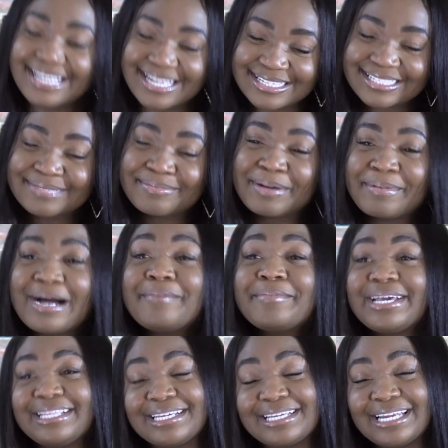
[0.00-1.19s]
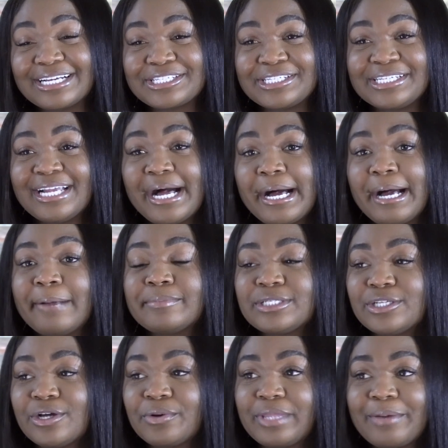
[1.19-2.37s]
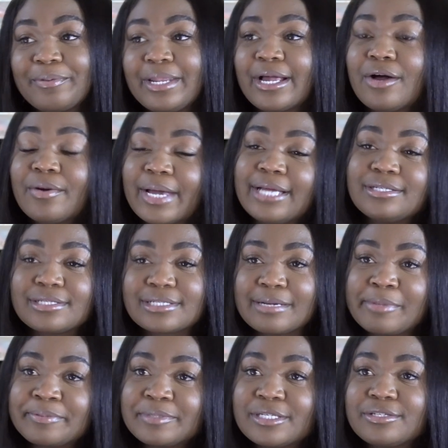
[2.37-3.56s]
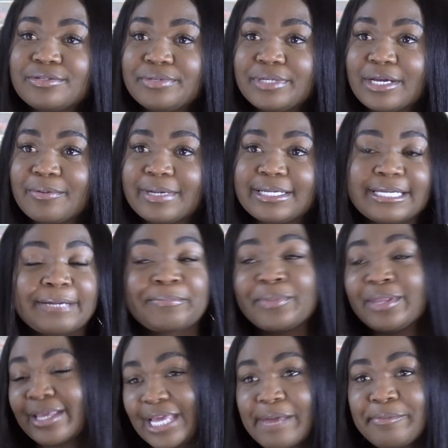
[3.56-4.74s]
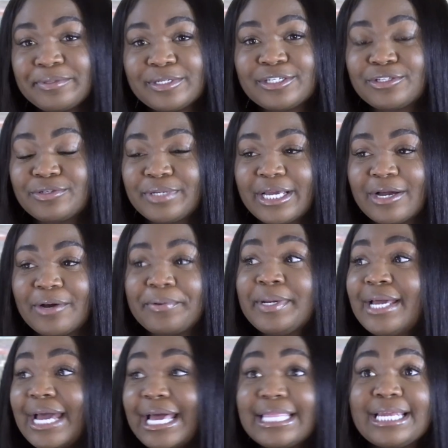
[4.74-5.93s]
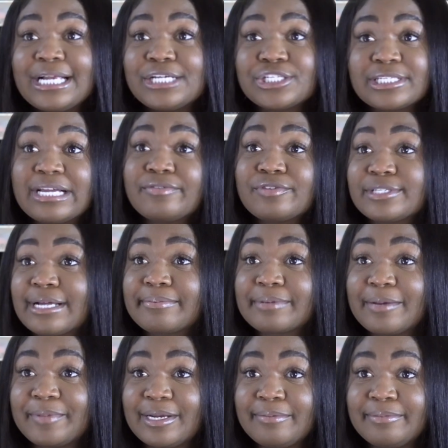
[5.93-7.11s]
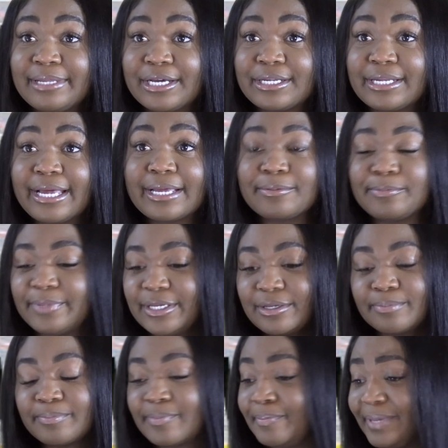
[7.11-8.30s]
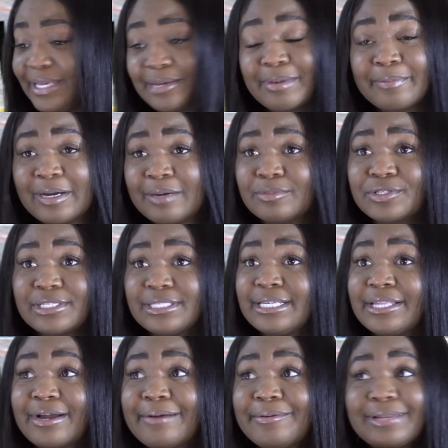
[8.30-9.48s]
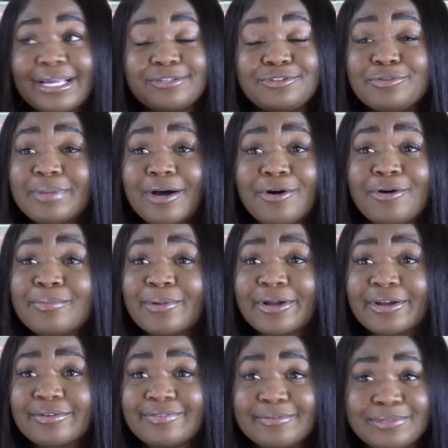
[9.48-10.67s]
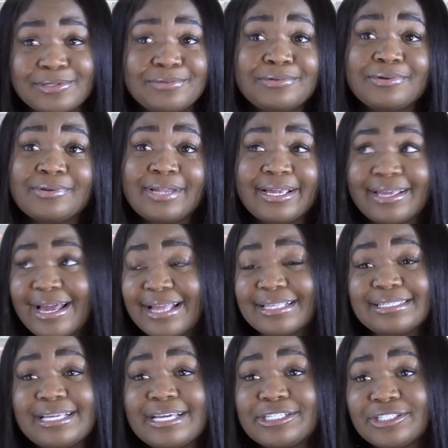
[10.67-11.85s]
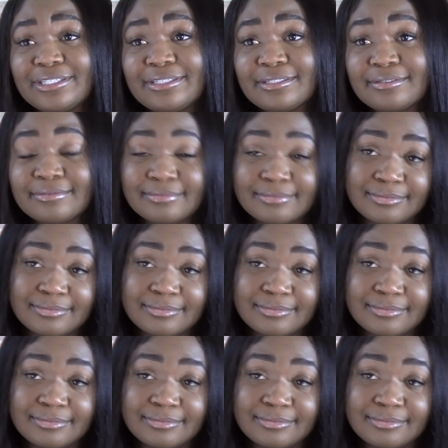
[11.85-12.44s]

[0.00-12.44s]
Yes. My mom made the connection. So they were like, okay, just come up to the studio one day. Came into the studio, and then I just never stopped coming up there. Like, me and my mom used to sit there. I would like do my homework from school, like at the station.